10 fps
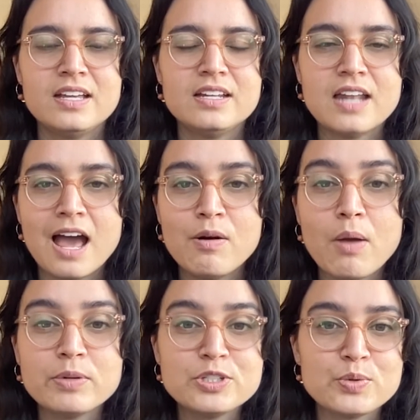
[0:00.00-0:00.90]
Now I
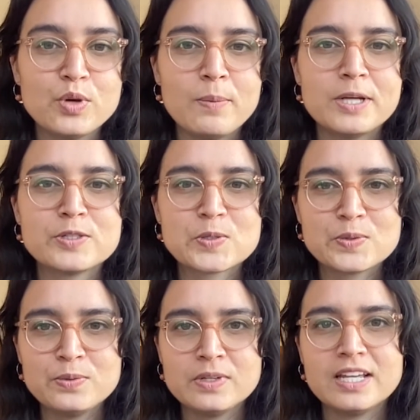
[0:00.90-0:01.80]
will talk about
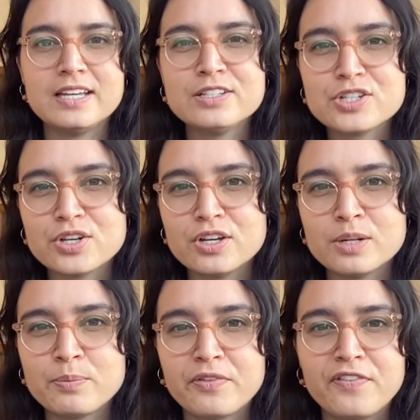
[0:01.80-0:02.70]
school internal
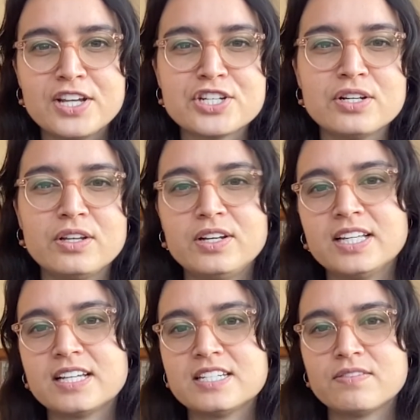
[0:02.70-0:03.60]
professional
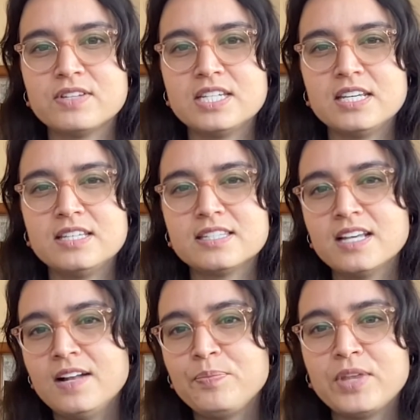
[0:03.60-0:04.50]
learning activities
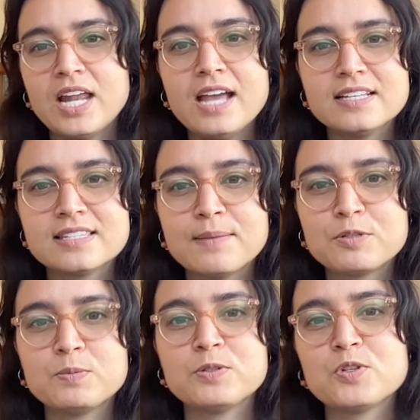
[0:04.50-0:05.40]
that are
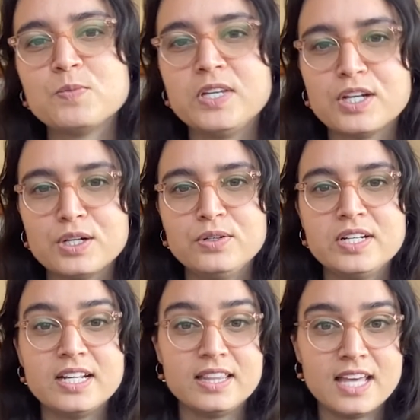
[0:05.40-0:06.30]
acceptable to be
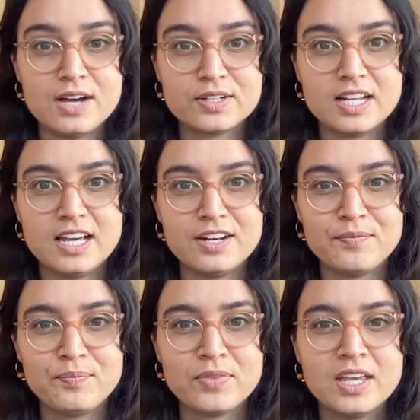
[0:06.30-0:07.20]
included in the outline.
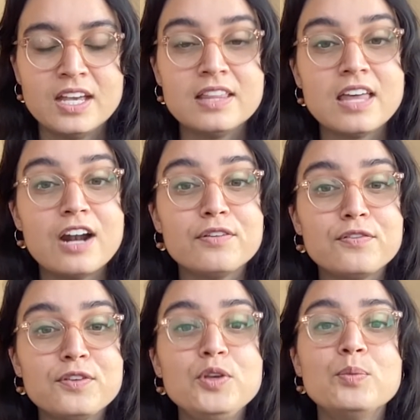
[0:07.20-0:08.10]
There are a
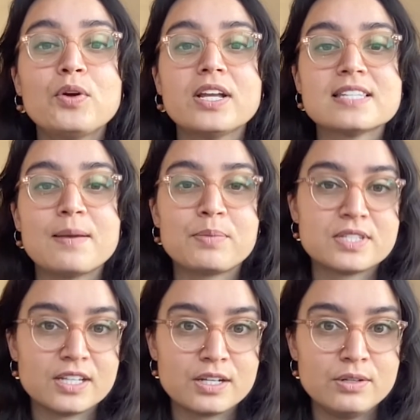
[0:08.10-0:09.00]
few more
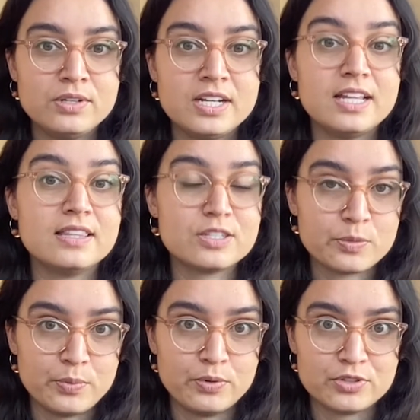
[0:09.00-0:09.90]
examples included in the
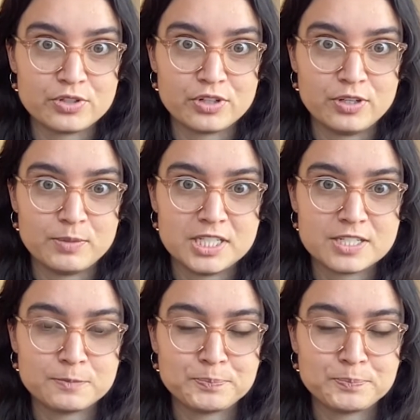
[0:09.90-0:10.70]
support document.